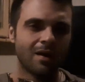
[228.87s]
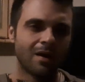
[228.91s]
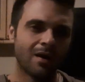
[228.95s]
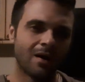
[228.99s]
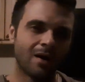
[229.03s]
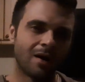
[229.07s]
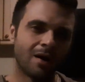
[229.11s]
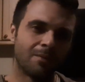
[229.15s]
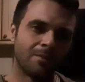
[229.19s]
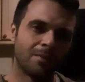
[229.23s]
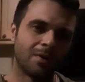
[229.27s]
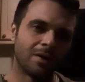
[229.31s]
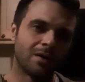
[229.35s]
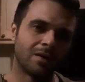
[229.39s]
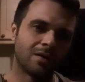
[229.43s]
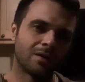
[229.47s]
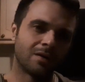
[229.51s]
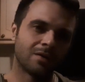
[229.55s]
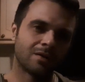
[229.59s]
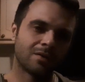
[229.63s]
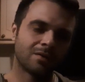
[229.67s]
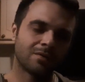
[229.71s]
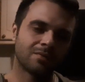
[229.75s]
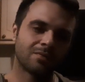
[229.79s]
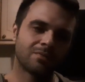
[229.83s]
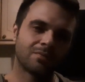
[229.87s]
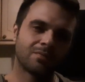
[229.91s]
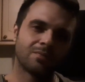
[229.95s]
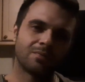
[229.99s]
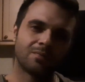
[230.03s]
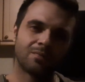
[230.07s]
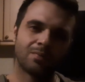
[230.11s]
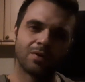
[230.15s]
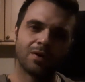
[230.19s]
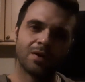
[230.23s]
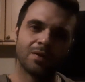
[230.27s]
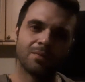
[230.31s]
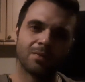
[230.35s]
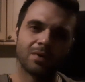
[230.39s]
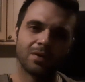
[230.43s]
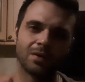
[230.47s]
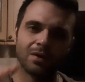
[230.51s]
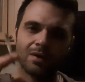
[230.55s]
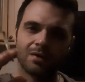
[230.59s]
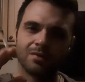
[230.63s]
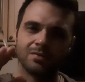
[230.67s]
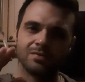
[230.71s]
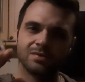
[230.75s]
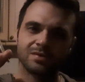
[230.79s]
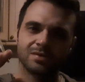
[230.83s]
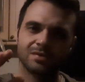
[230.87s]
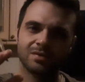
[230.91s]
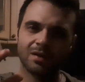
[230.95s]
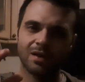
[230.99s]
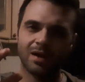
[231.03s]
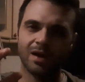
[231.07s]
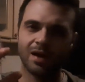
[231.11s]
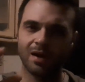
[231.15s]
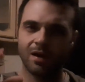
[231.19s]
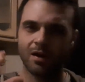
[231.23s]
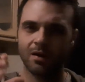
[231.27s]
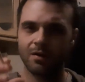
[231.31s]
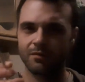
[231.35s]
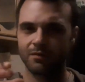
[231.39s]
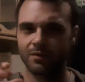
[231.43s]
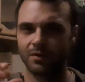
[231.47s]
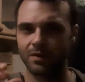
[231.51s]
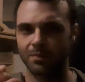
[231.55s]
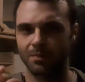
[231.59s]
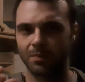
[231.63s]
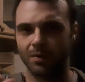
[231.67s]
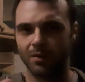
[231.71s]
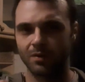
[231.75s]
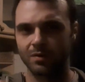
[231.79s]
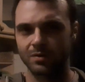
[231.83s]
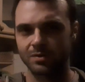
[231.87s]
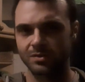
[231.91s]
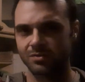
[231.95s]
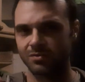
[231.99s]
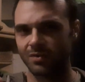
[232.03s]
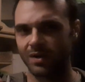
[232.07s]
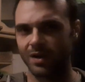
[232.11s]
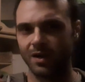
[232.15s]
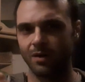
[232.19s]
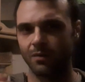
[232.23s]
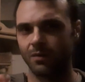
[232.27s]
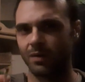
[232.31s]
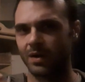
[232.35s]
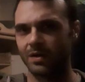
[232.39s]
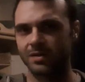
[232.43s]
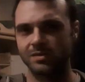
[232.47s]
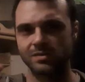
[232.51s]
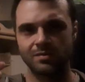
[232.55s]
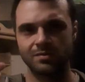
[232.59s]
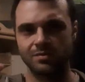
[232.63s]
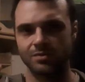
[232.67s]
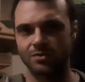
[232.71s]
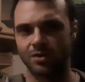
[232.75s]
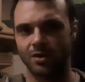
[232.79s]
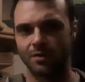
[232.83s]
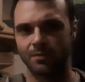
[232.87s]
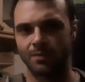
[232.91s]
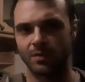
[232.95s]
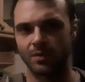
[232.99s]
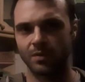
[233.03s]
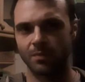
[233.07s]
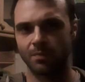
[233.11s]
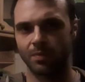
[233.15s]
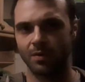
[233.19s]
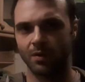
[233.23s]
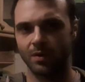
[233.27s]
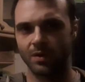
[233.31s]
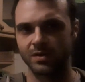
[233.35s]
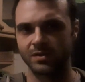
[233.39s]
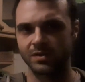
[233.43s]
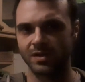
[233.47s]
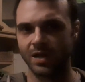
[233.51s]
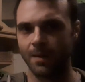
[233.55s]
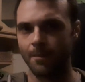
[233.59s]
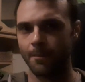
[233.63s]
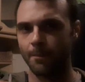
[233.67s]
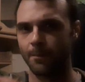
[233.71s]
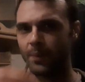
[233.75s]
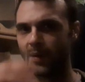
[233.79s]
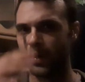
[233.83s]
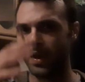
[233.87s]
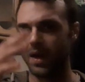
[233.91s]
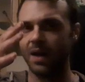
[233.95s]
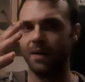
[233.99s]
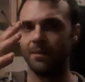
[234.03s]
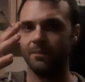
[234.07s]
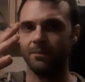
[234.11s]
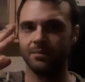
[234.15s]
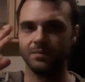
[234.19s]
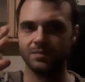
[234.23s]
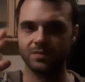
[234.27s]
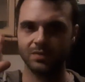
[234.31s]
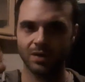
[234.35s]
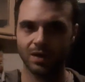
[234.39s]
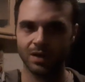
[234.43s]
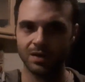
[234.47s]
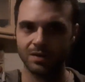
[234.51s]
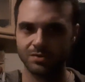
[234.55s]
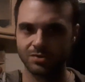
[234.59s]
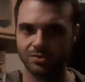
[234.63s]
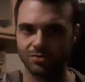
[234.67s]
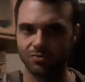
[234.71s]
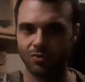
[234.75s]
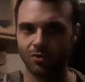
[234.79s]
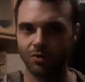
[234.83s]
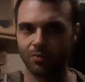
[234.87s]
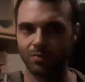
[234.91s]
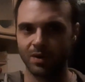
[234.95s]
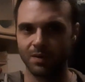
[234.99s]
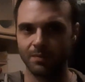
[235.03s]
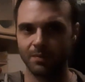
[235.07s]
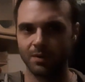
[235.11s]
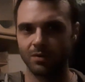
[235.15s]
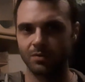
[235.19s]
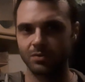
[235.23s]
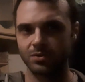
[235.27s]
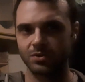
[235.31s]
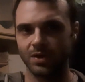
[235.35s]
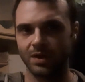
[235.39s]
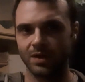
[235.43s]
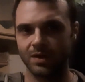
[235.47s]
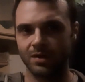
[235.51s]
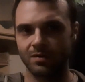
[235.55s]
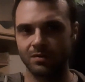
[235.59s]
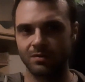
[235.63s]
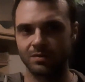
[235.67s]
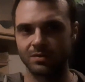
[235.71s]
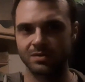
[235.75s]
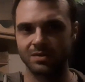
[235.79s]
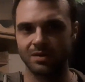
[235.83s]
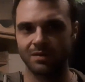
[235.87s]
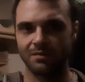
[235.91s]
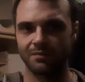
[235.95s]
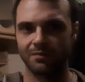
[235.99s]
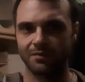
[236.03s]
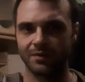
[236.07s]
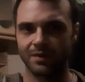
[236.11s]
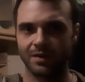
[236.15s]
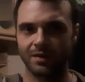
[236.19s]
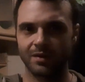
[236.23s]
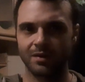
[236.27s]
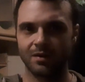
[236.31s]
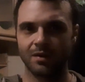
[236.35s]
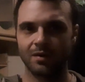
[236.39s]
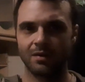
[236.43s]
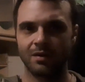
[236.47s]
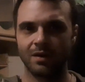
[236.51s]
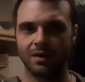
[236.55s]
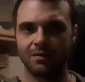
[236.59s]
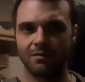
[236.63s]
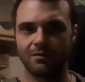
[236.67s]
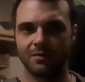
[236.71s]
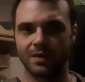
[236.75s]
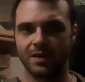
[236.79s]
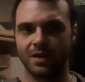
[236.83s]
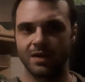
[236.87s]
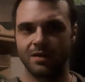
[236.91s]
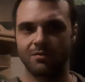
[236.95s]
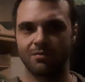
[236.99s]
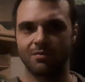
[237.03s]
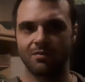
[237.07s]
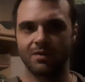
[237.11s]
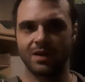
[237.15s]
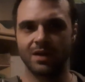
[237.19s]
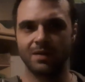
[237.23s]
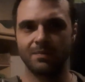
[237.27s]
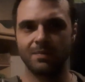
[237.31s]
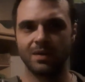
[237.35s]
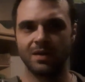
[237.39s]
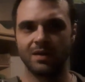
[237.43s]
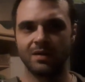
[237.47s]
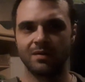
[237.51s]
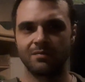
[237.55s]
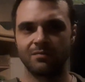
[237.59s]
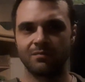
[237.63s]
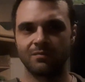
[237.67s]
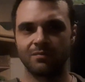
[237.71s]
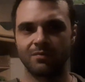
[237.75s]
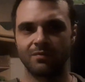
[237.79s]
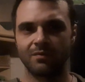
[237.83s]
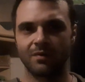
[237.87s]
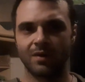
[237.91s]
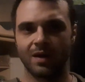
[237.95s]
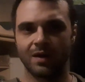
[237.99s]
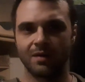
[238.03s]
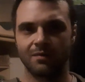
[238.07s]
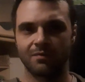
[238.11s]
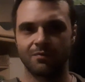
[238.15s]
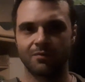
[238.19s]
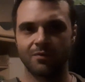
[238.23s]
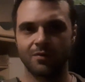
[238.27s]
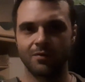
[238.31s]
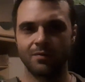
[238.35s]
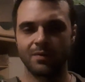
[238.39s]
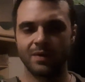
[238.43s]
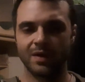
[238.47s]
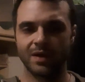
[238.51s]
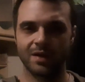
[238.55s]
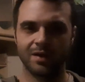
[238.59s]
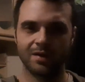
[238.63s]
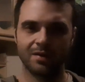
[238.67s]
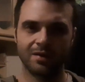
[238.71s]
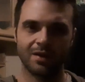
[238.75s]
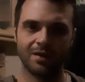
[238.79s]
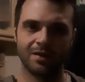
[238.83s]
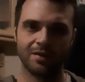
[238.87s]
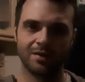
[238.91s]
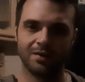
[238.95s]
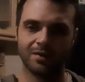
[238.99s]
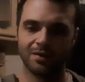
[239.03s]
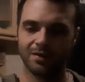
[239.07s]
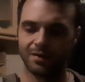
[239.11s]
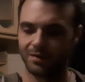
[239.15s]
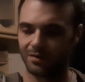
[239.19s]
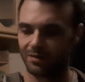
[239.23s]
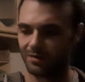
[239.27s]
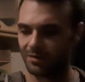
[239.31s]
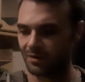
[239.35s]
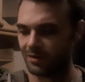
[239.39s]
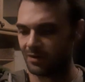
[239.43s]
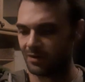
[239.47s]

I'm uh putting my nose like over the pot straight away. As soon as you open the pot, it's like bam, like strawberry milkshake or something, you know, like really creamy and like fruity and that, you know.